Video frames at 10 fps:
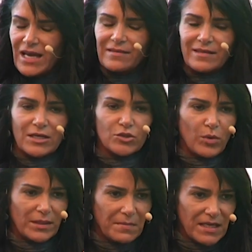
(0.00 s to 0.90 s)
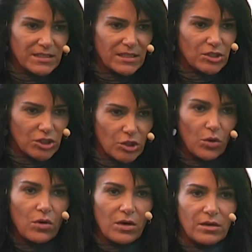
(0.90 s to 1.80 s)
And that is what makes it
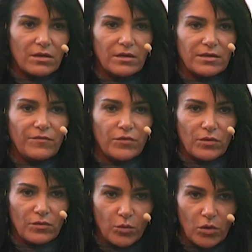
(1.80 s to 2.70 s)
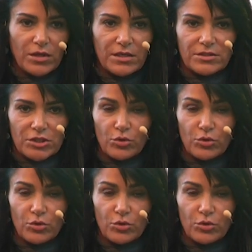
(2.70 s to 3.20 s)
so hard for workers,